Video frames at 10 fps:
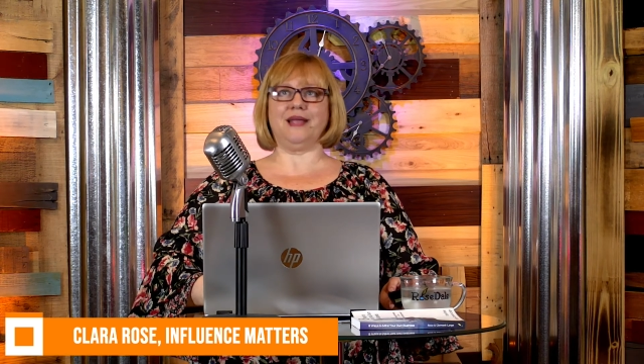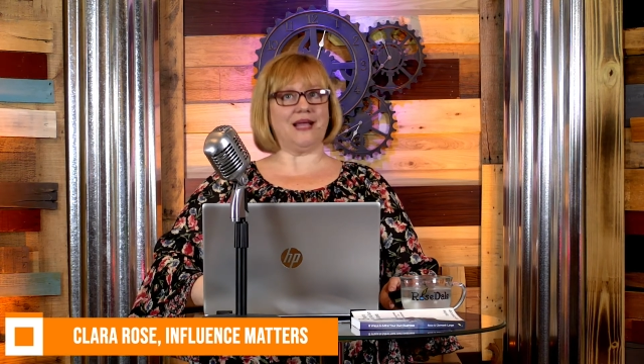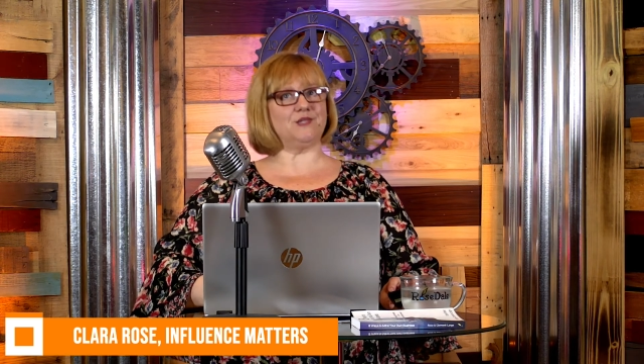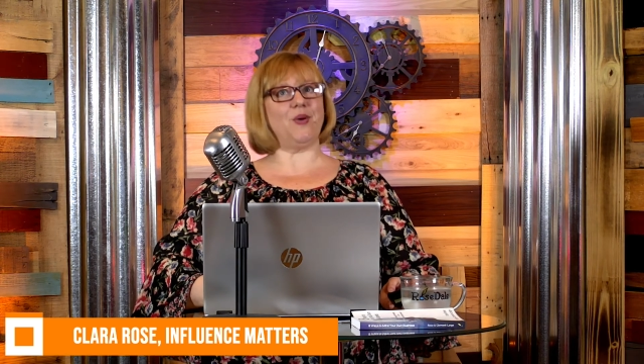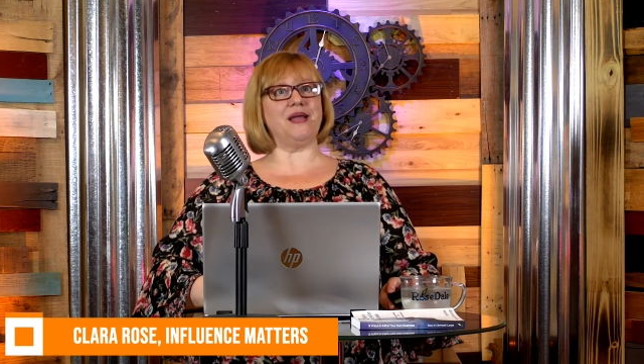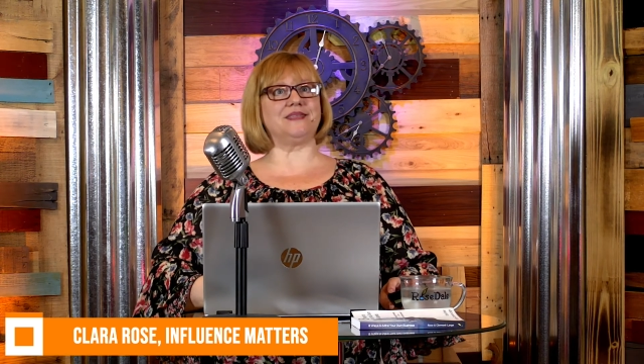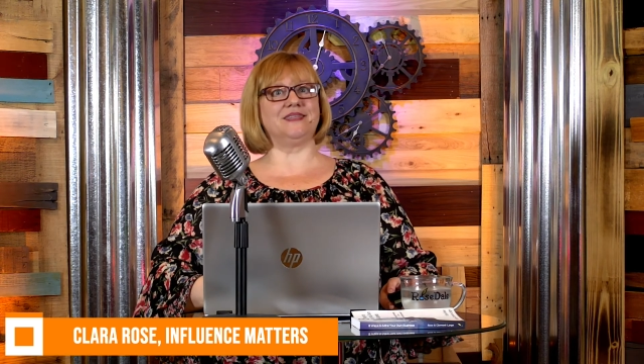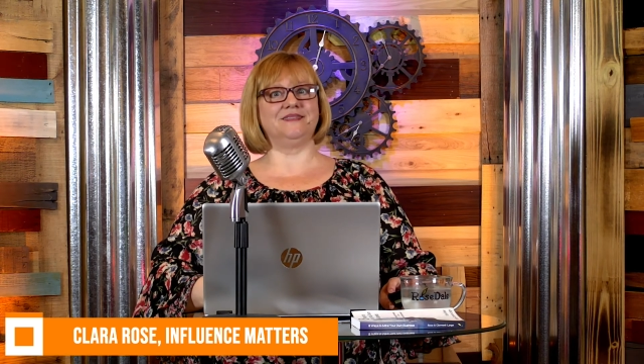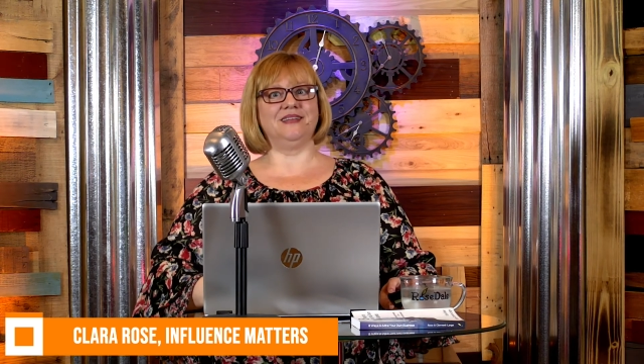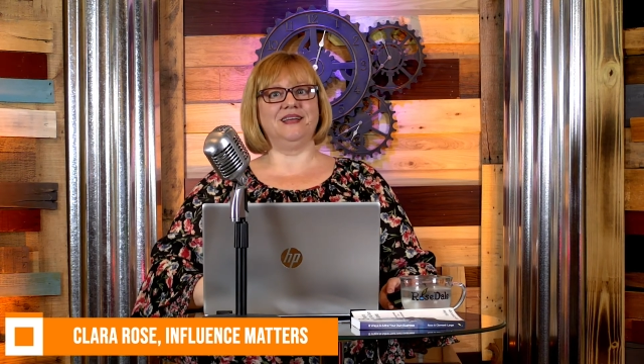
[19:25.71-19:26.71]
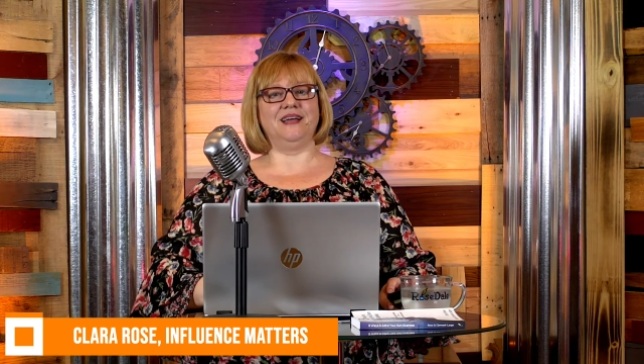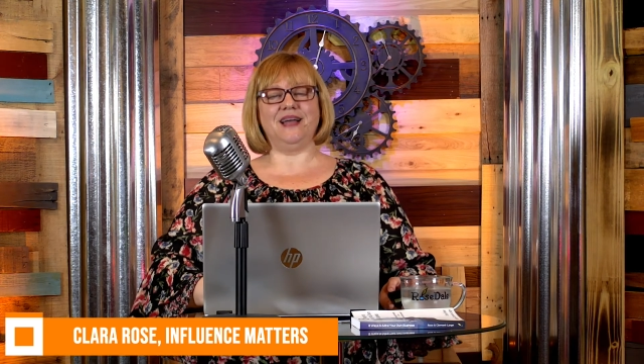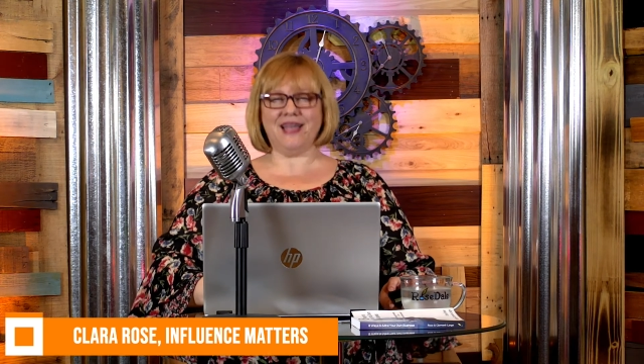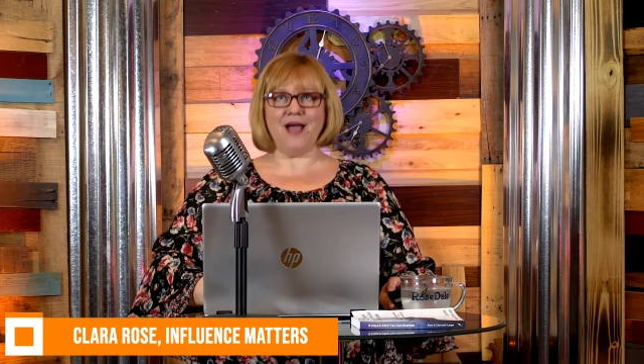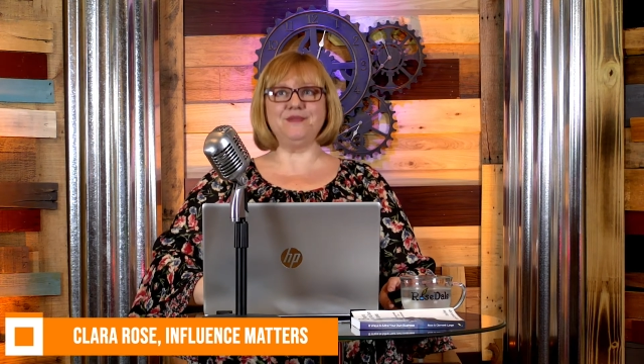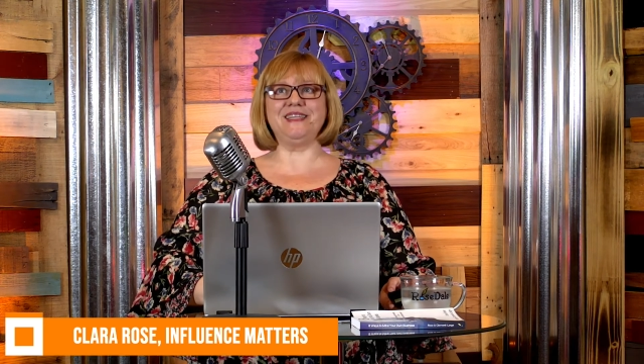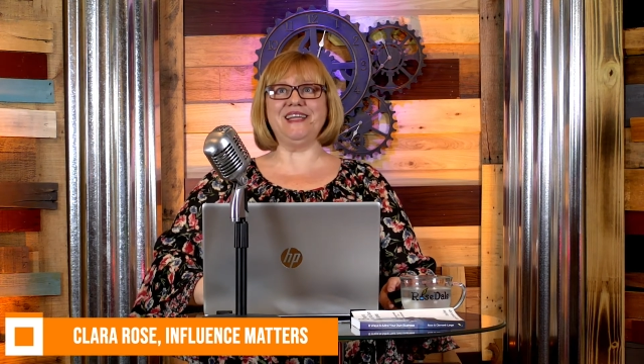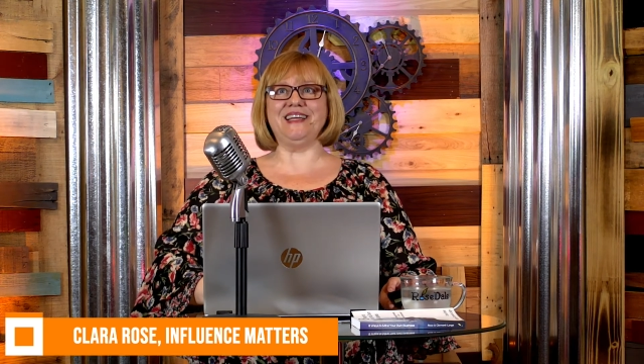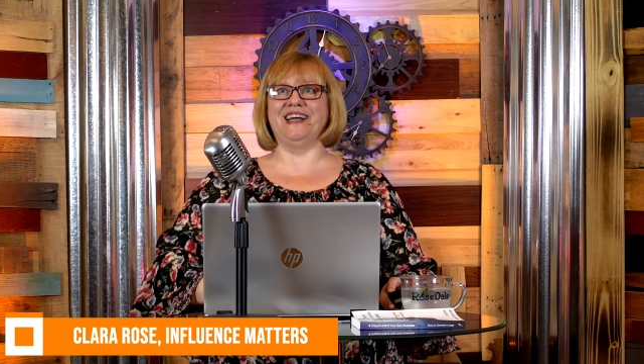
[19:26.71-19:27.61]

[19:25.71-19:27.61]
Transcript: guess what? Accounting,